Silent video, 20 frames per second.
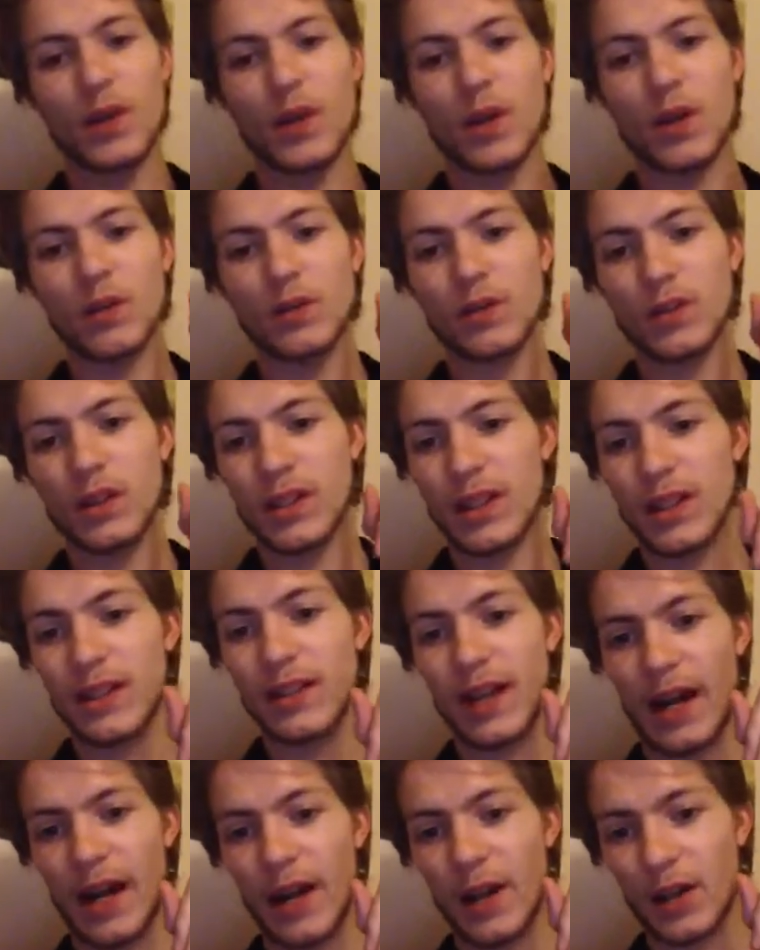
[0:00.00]
not
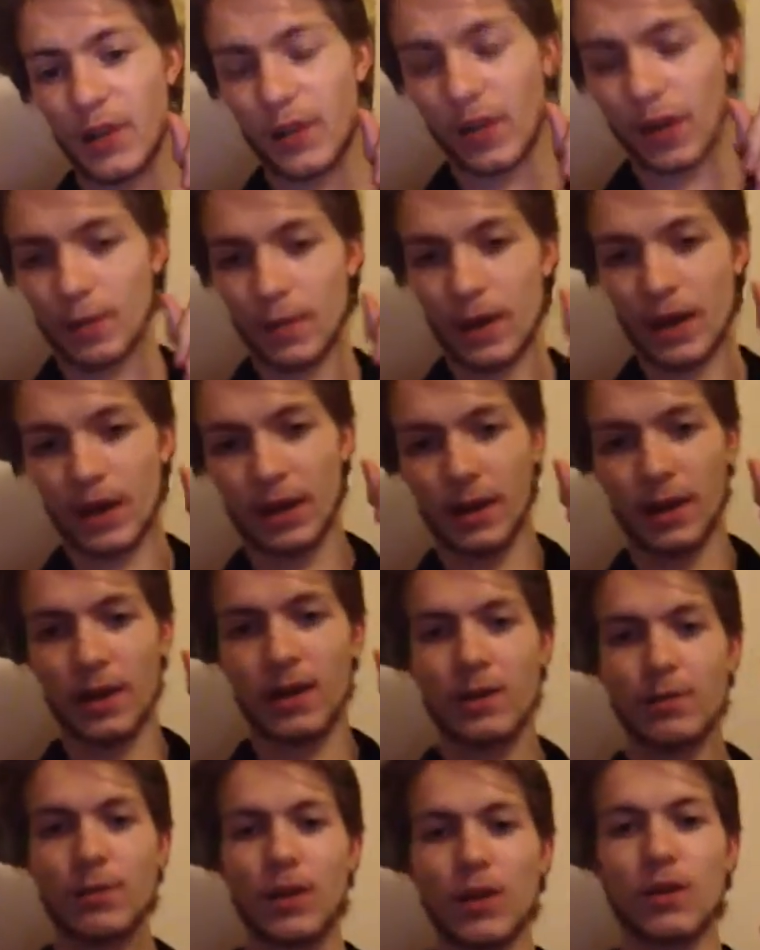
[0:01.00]
get angry, man,
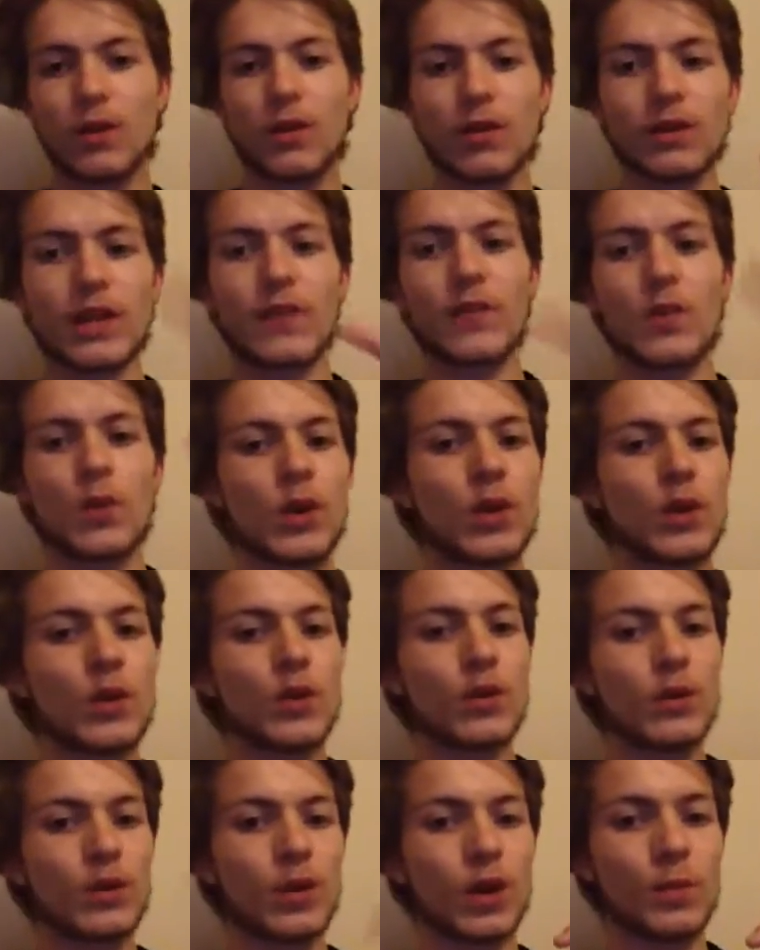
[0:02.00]
because everyone
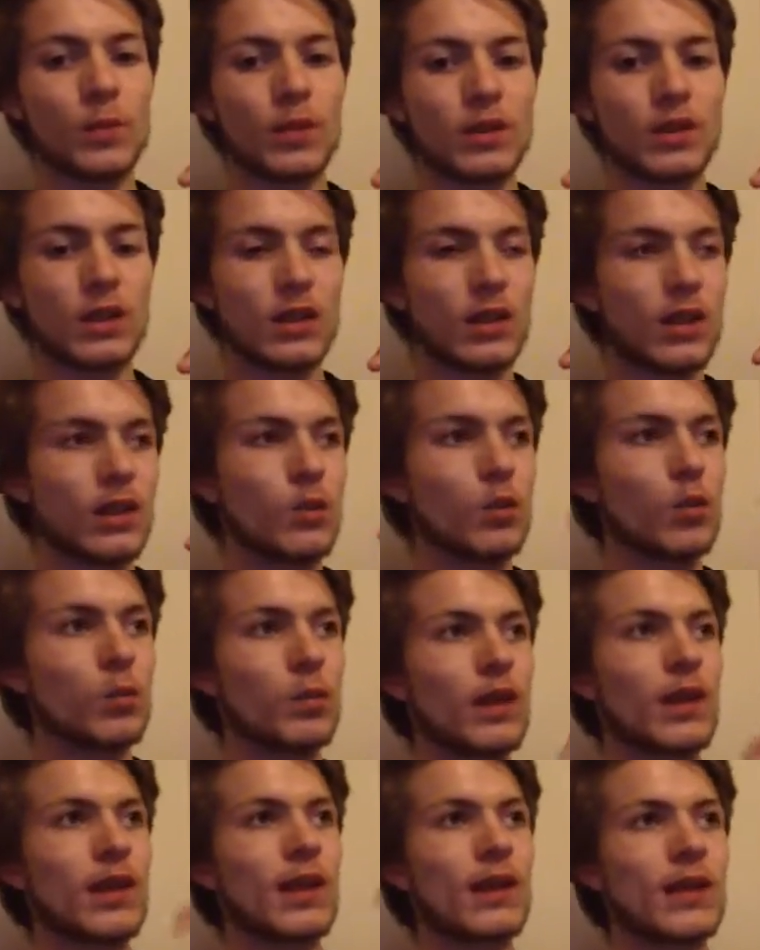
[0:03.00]
who commented will
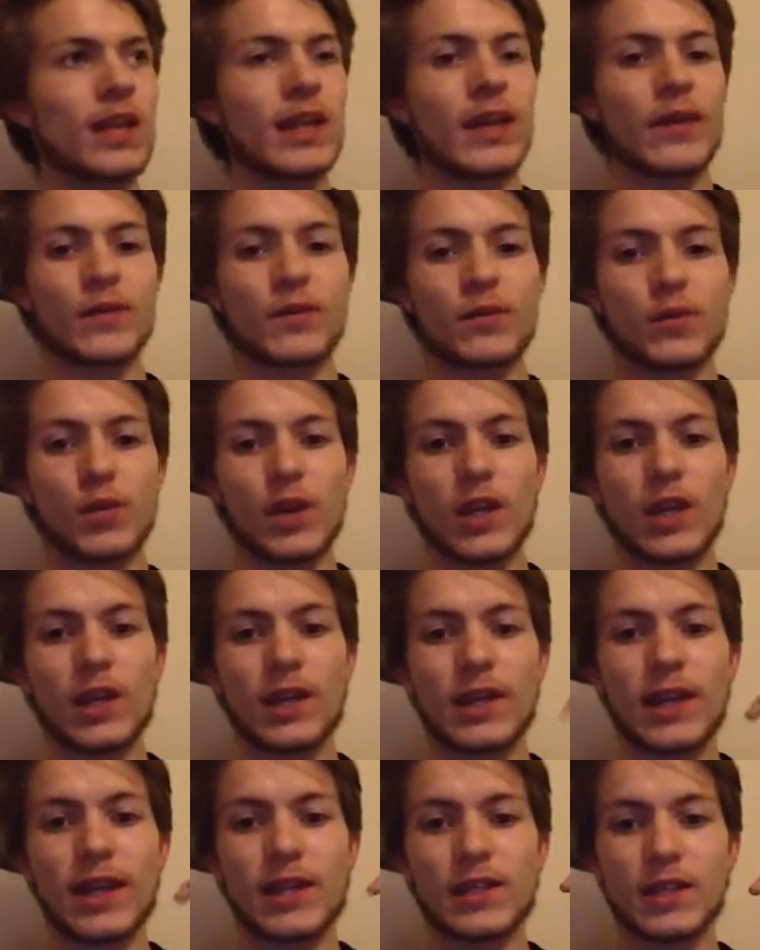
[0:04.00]
be getting a free
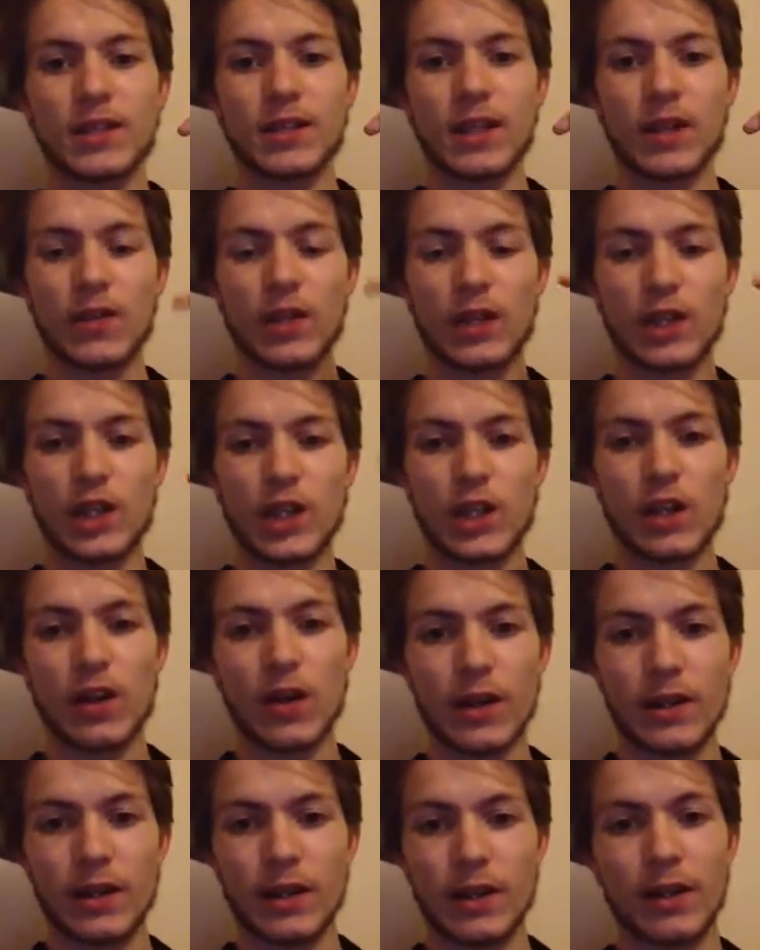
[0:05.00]
legendary
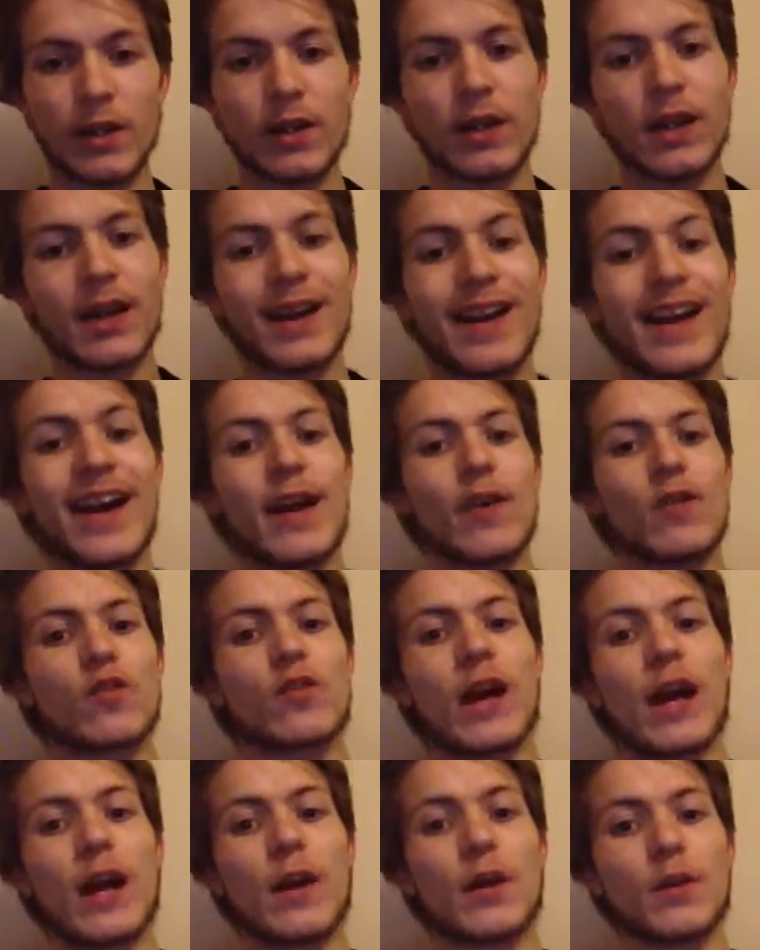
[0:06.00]
shiny at
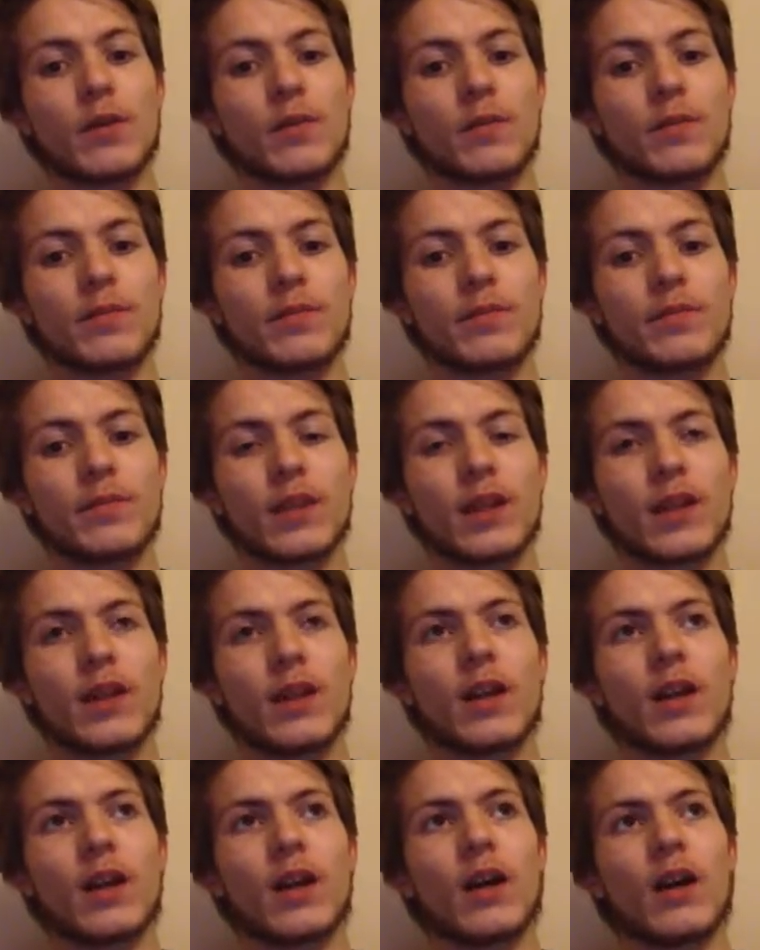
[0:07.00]
random.
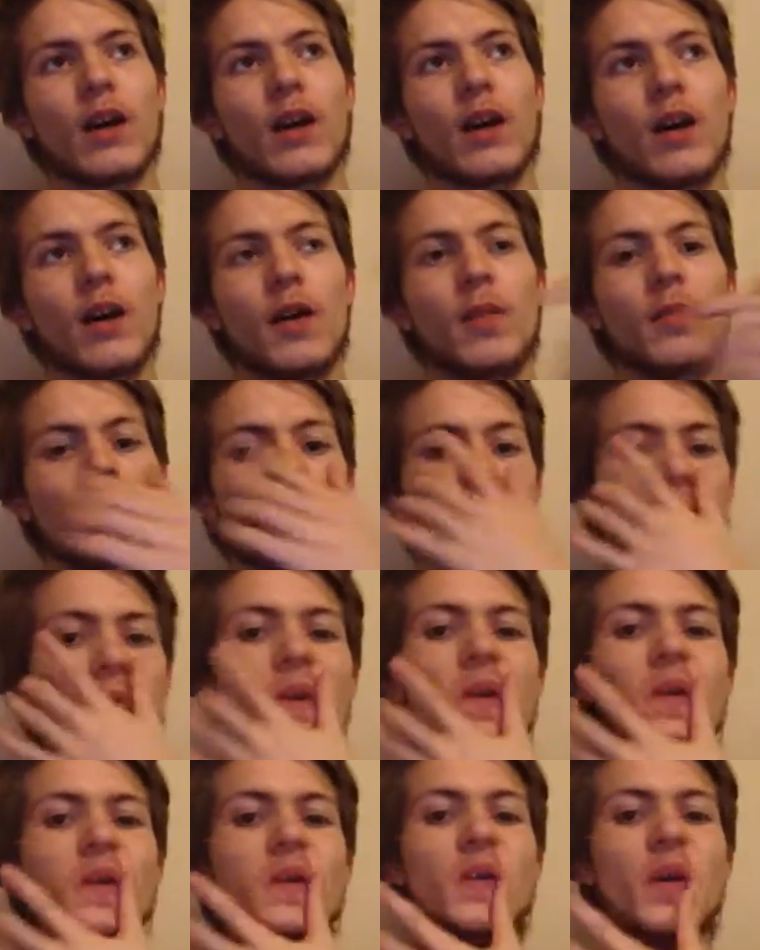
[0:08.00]
Um,
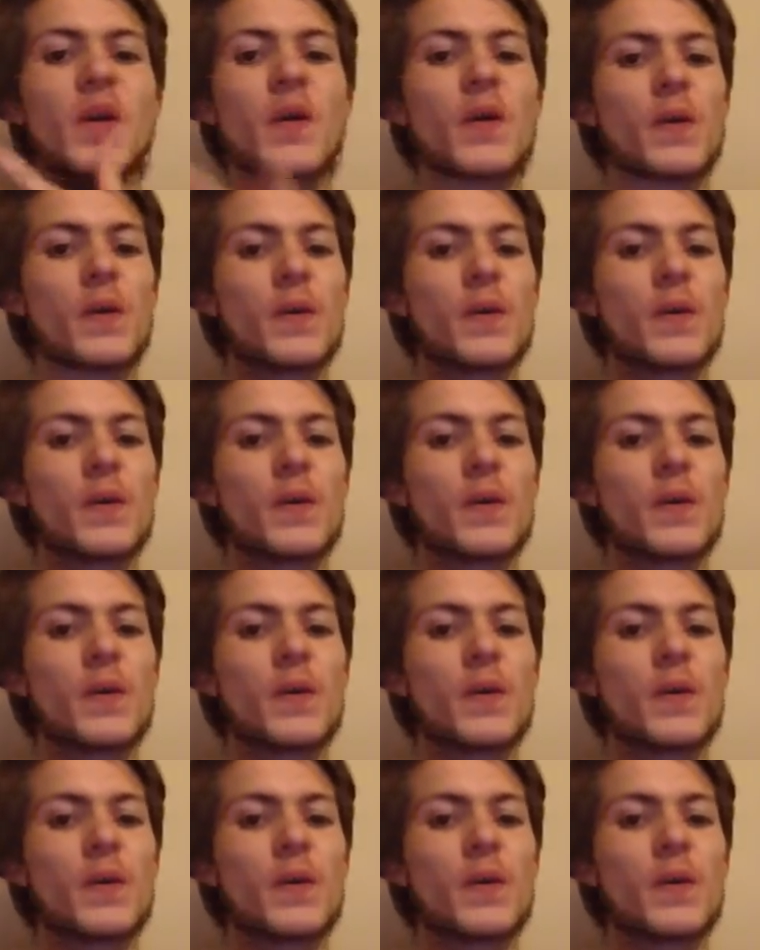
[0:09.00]
so